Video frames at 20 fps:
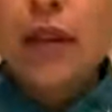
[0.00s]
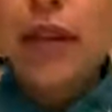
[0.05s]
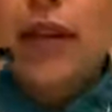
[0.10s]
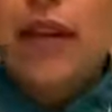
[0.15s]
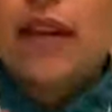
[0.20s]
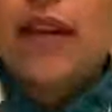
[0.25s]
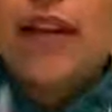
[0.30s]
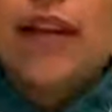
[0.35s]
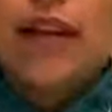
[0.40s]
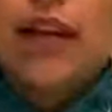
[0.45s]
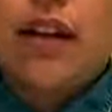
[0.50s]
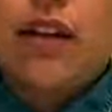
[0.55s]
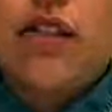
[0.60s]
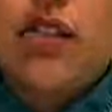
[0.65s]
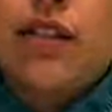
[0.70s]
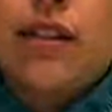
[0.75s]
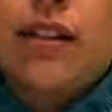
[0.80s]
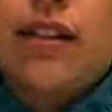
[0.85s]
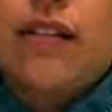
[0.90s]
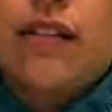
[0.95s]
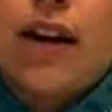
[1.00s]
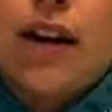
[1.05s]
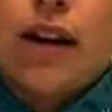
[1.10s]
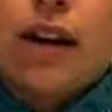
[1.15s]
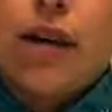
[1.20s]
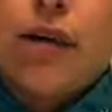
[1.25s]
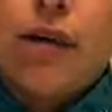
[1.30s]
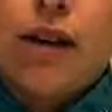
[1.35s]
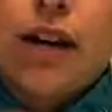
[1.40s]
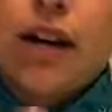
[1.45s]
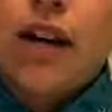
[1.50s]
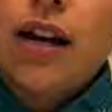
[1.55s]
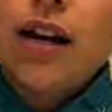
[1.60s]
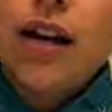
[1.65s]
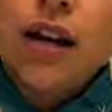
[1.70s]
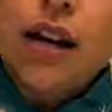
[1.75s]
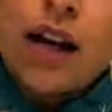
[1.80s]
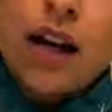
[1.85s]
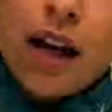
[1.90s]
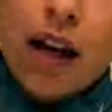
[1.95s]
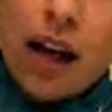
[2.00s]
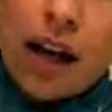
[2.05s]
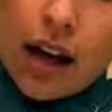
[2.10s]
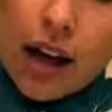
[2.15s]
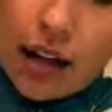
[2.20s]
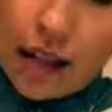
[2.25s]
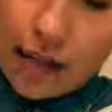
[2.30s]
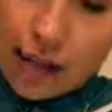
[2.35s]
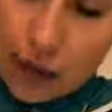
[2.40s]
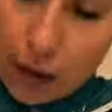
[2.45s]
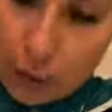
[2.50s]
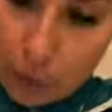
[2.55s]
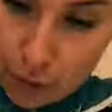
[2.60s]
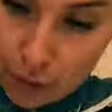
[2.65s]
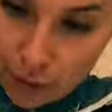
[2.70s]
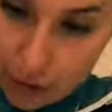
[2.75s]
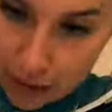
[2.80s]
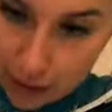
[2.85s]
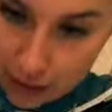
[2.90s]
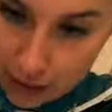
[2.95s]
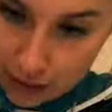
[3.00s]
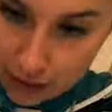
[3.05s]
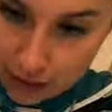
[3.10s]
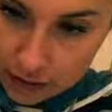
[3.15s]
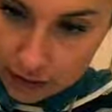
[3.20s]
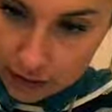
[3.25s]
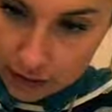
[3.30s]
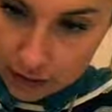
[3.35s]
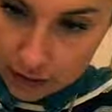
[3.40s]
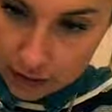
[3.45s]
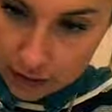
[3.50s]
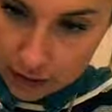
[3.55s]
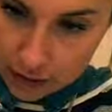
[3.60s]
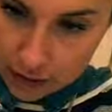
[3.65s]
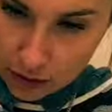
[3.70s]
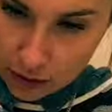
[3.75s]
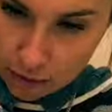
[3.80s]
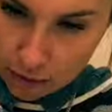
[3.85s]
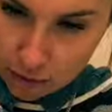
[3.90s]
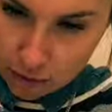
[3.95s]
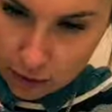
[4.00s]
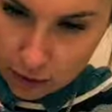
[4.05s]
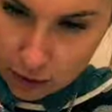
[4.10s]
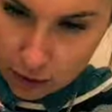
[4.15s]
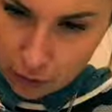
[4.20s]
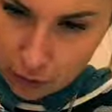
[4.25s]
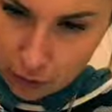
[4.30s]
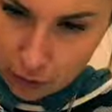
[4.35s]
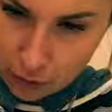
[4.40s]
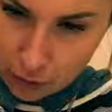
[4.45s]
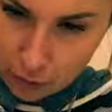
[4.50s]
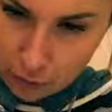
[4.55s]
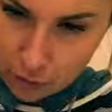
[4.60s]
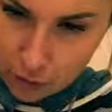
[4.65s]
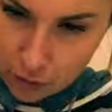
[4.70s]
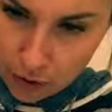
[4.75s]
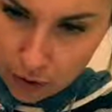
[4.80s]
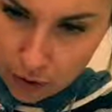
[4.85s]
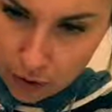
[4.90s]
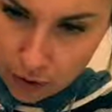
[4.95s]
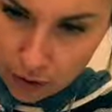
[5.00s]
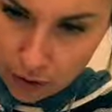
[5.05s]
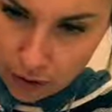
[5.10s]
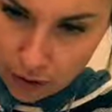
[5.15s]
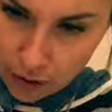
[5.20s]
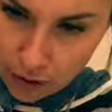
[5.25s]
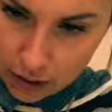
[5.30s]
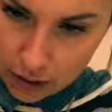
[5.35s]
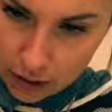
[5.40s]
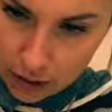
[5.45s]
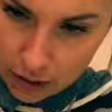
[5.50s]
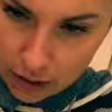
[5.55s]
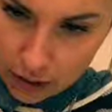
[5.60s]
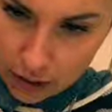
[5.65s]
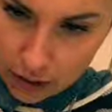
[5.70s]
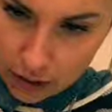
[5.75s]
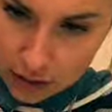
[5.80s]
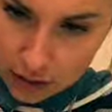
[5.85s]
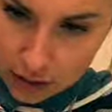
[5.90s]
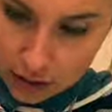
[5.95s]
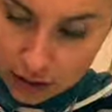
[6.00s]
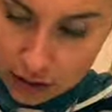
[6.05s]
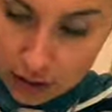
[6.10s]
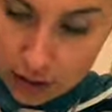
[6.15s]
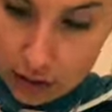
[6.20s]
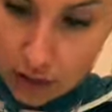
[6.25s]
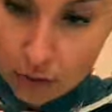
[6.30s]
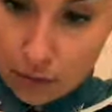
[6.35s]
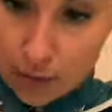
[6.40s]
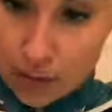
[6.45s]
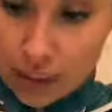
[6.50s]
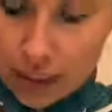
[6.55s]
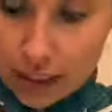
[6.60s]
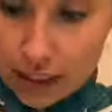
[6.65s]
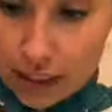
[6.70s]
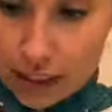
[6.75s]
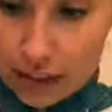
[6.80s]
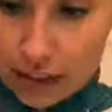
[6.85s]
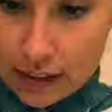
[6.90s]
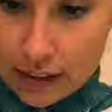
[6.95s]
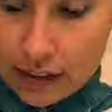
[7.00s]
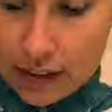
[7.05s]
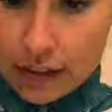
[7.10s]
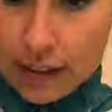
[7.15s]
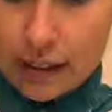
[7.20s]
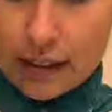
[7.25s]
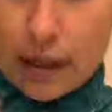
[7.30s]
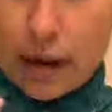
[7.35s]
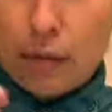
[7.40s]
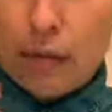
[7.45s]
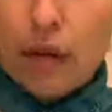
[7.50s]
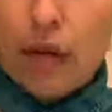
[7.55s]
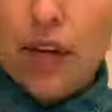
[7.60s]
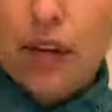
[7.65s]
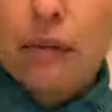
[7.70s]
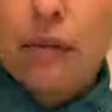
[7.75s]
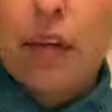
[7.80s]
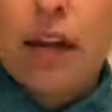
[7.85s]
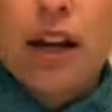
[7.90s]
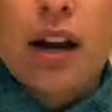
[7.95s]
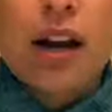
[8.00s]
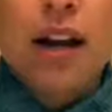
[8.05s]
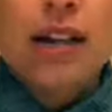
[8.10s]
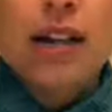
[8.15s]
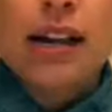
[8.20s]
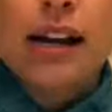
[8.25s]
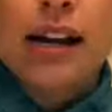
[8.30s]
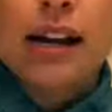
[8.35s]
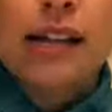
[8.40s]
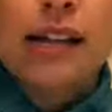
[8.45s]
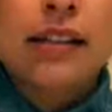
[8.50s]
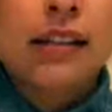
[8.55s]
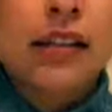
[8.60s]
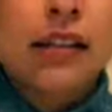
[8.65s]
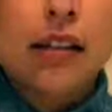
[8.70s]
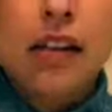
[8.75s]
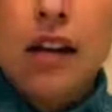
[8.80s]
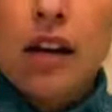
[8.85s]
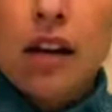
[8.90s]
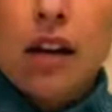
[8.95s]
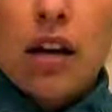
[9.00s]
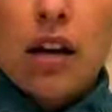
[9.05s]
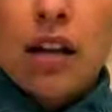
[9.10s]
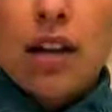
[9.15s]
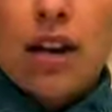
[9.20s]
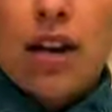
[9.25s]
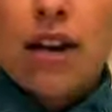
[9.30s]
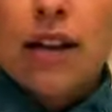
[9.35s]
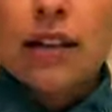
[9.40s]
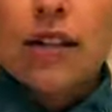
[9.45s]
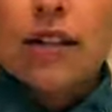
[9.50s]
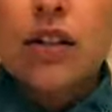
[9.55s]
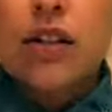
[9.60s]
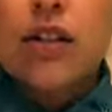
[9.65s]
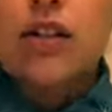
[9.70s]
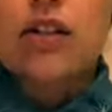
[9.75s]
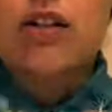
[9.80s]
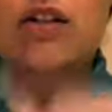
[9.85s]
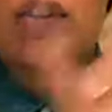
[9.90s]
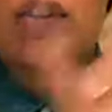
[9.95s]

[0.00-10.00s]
And then I'll just leave that going as I place my wrap on. Once it gets to this time of night, my contacts kind of start to